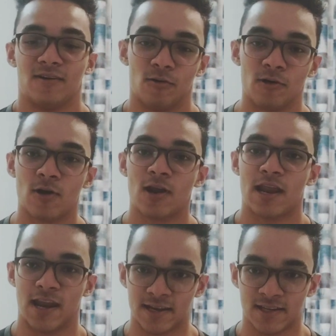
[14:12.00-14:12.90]
overall I
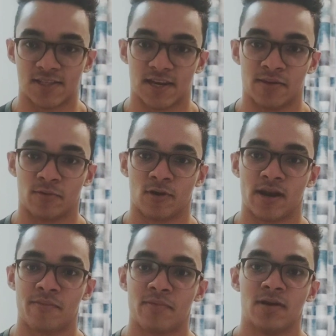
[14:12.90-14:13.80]
like this training
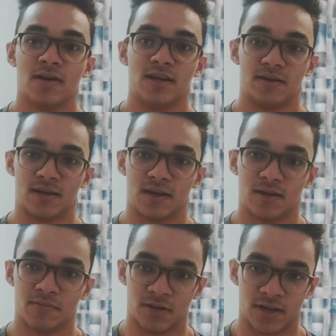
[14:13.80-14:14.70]
program. It
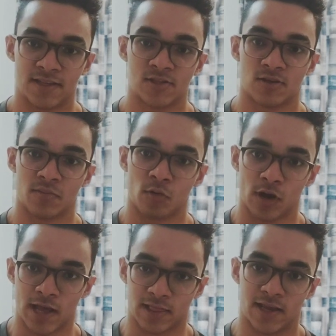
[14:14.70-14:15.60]
trains you in a more
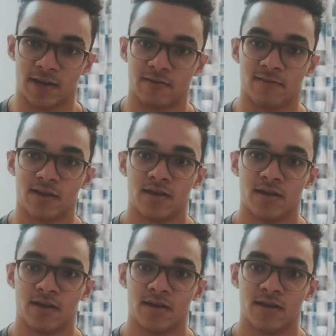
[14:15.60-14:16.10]
athletic way.